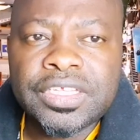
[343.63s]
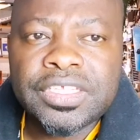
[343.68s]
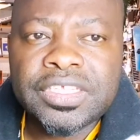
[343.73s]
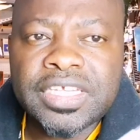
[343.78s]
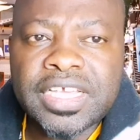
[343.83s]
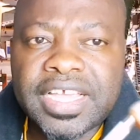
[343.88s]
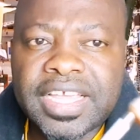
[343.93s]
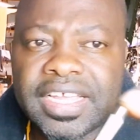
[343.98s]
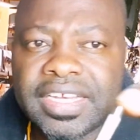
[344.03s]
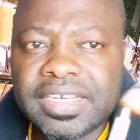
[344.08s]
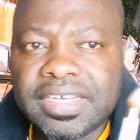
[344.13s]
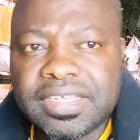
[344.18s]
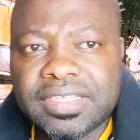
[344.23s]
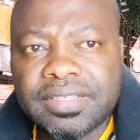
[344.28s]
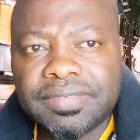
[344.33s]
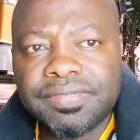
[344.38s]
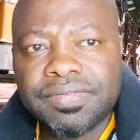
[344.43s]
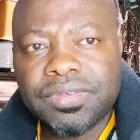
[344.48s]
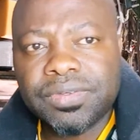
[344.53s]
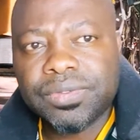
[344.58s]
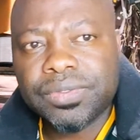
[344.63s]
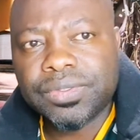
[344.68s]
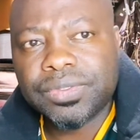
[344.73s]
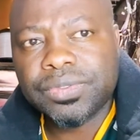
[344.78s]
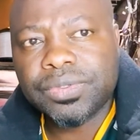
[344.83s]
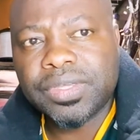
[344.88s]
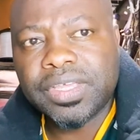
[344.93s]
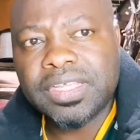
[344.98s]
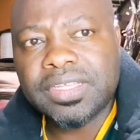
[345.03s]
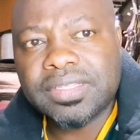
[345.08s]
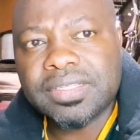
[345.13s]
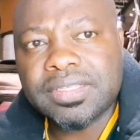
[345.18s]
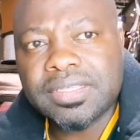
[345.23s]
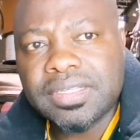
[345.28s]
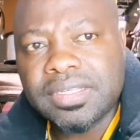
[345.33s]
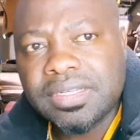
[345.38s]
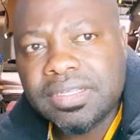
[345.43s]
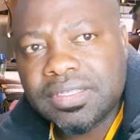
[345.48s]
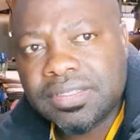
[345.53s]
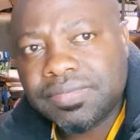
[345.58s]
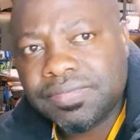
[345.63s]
You can see this